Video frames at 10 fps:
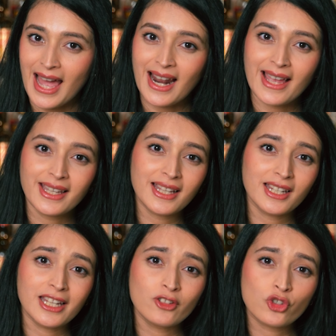and I
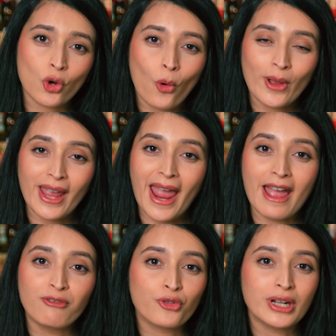can enjoy
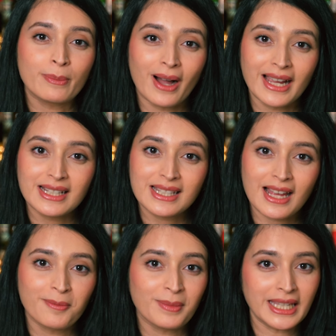every bite
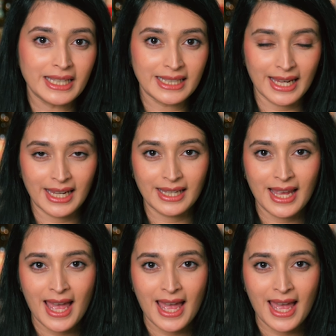I'm eating